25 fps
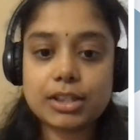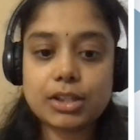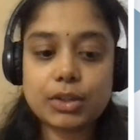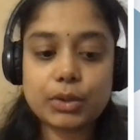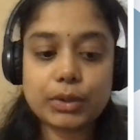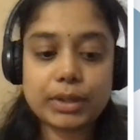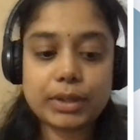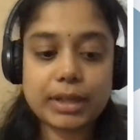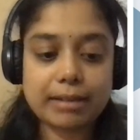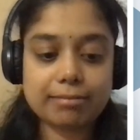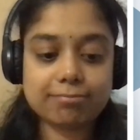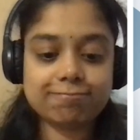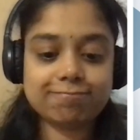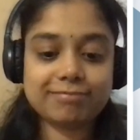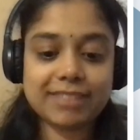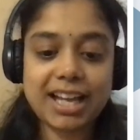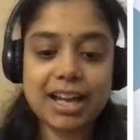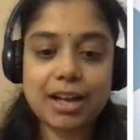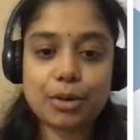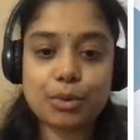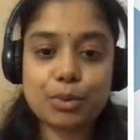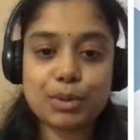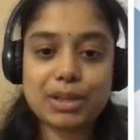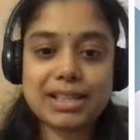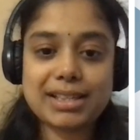So yeah,
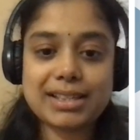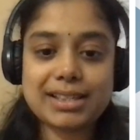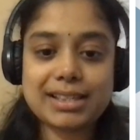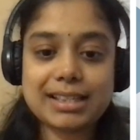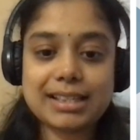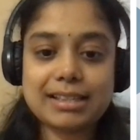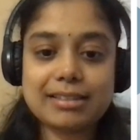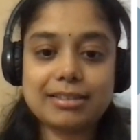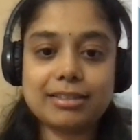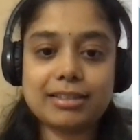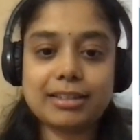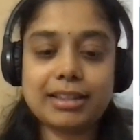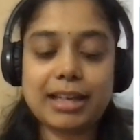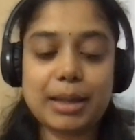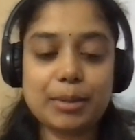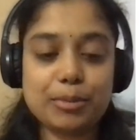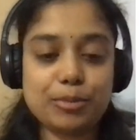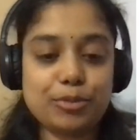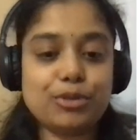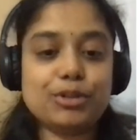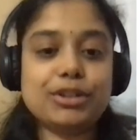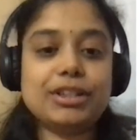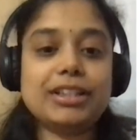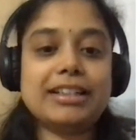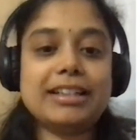now is the
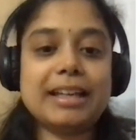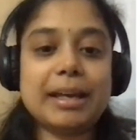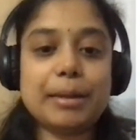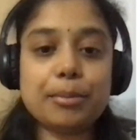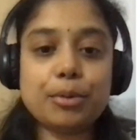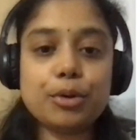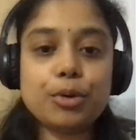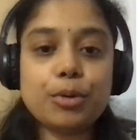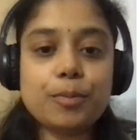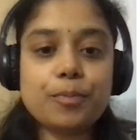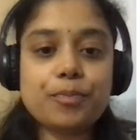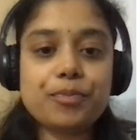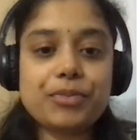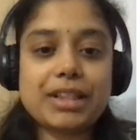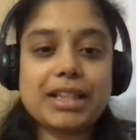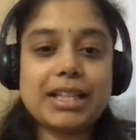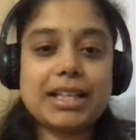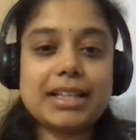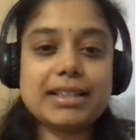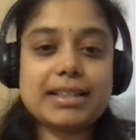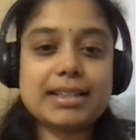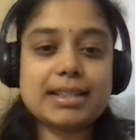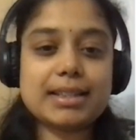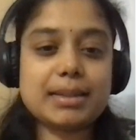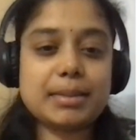time for the demo.
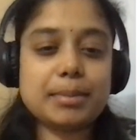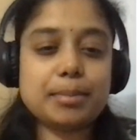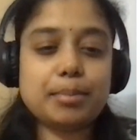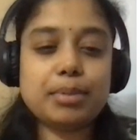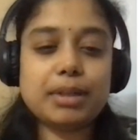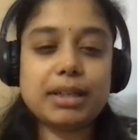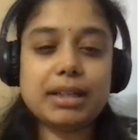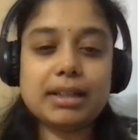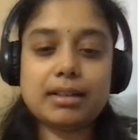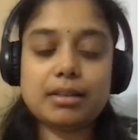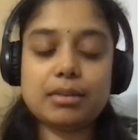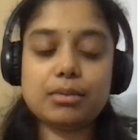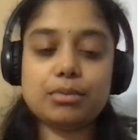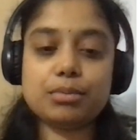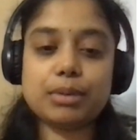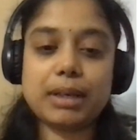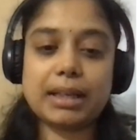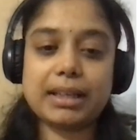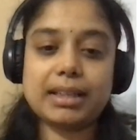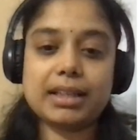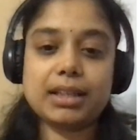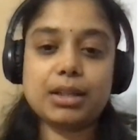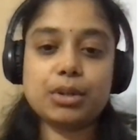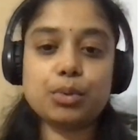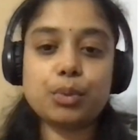Let's build a
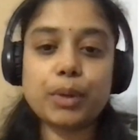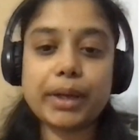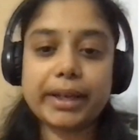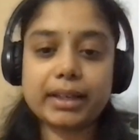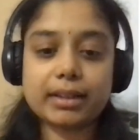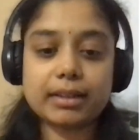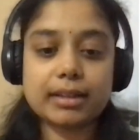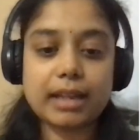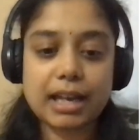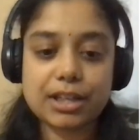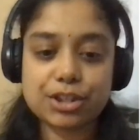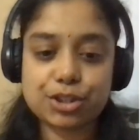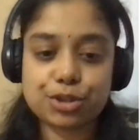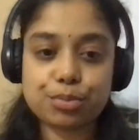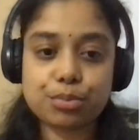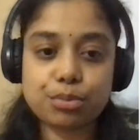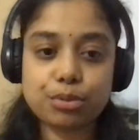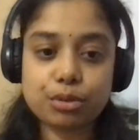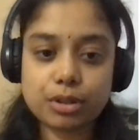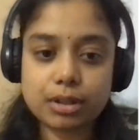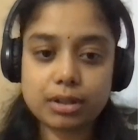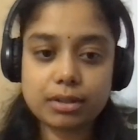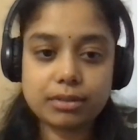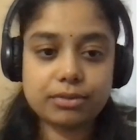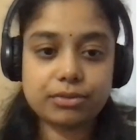very quick
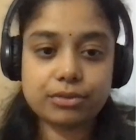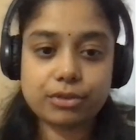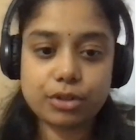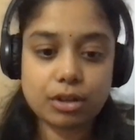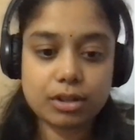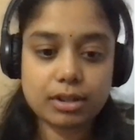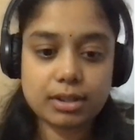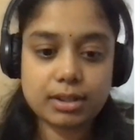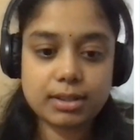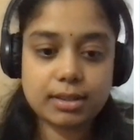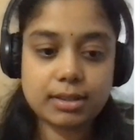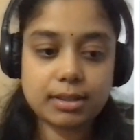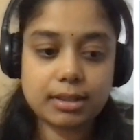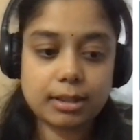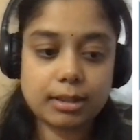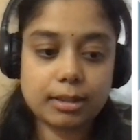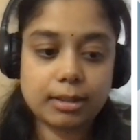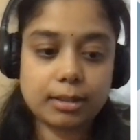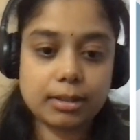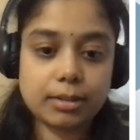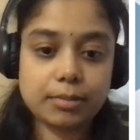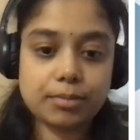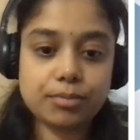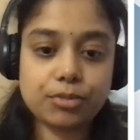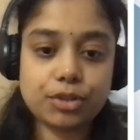dashboard. Of course,
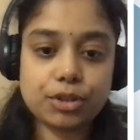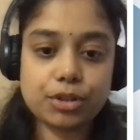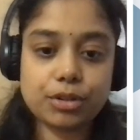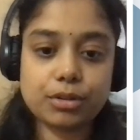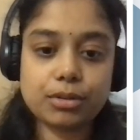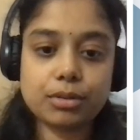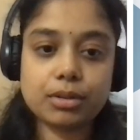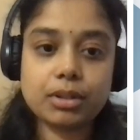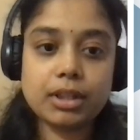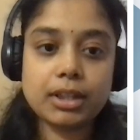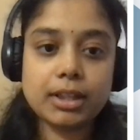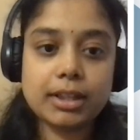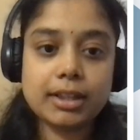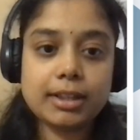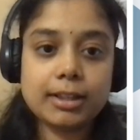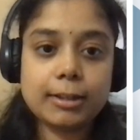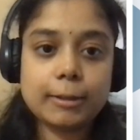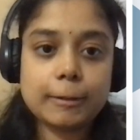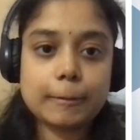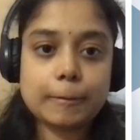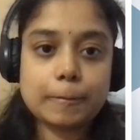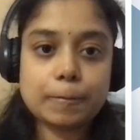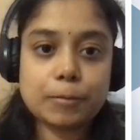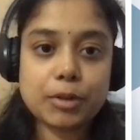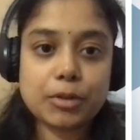
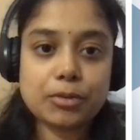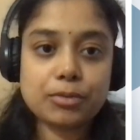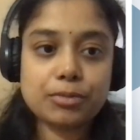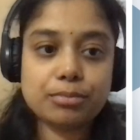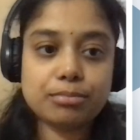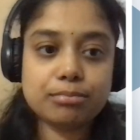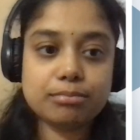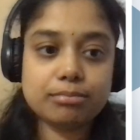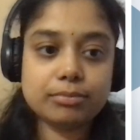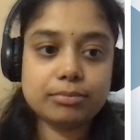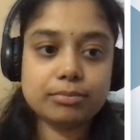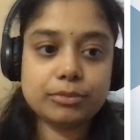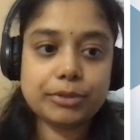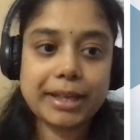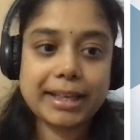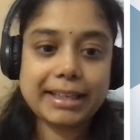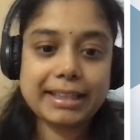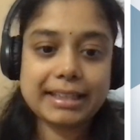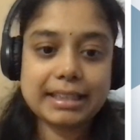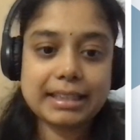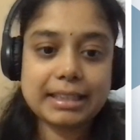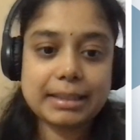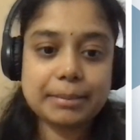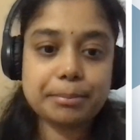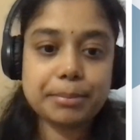a
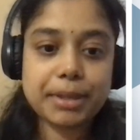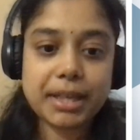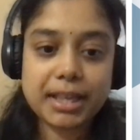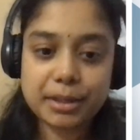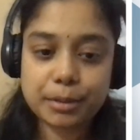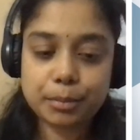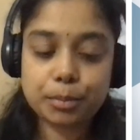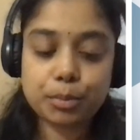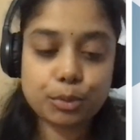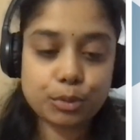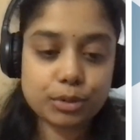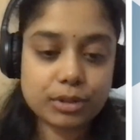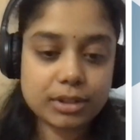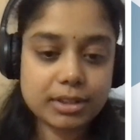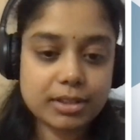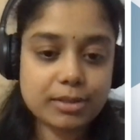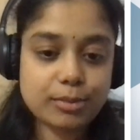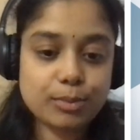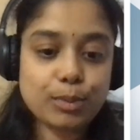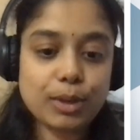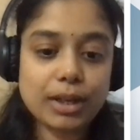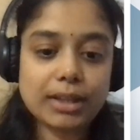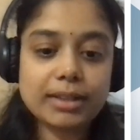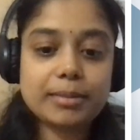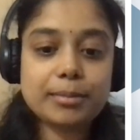very bare
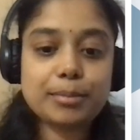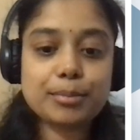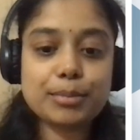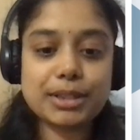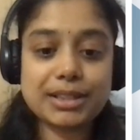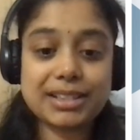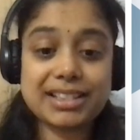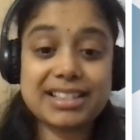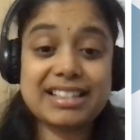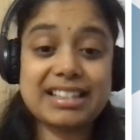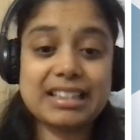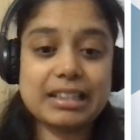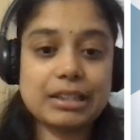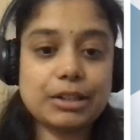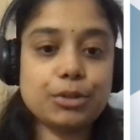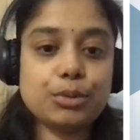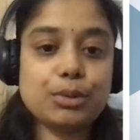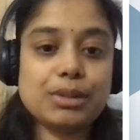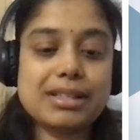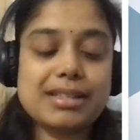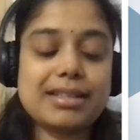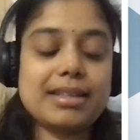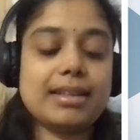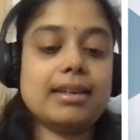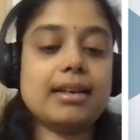bones one, but still
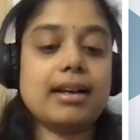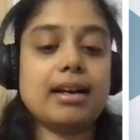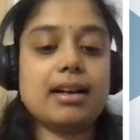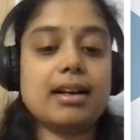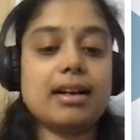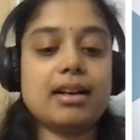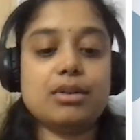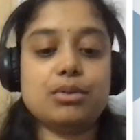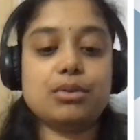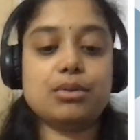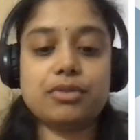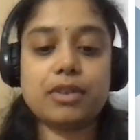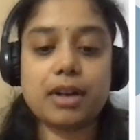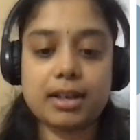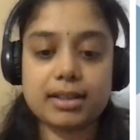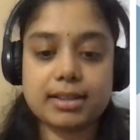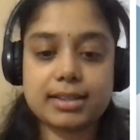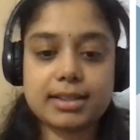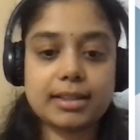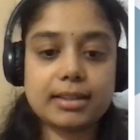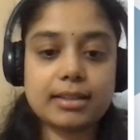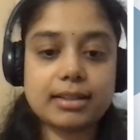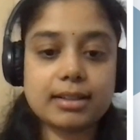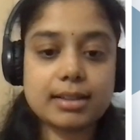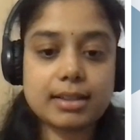you'll see how
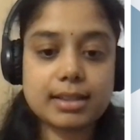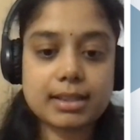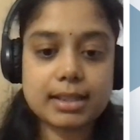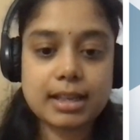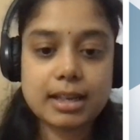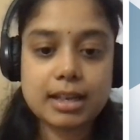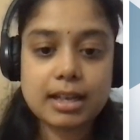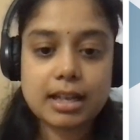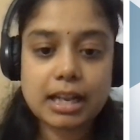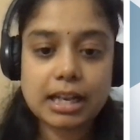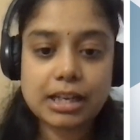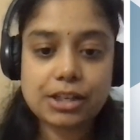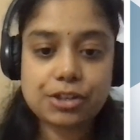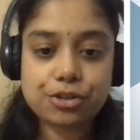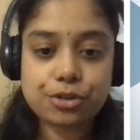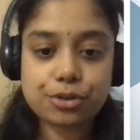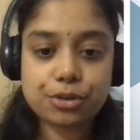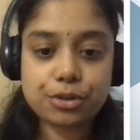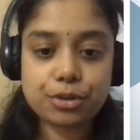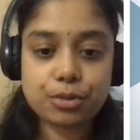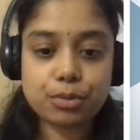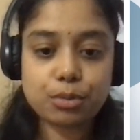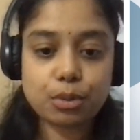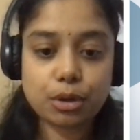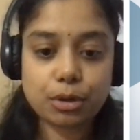fast it is. I'll
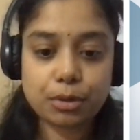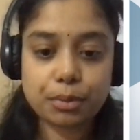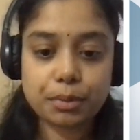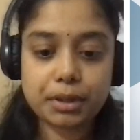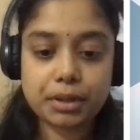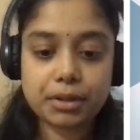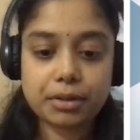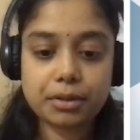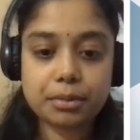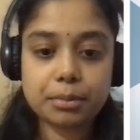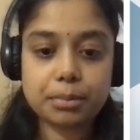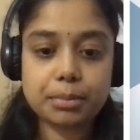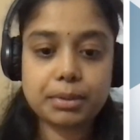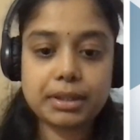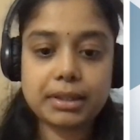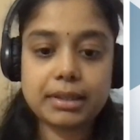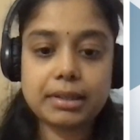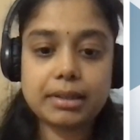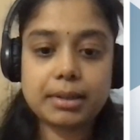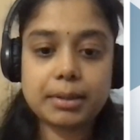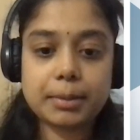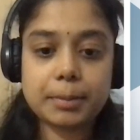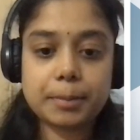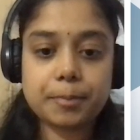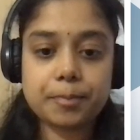show you what we're going to
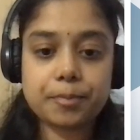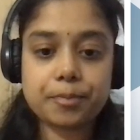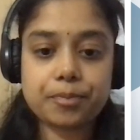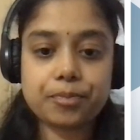build.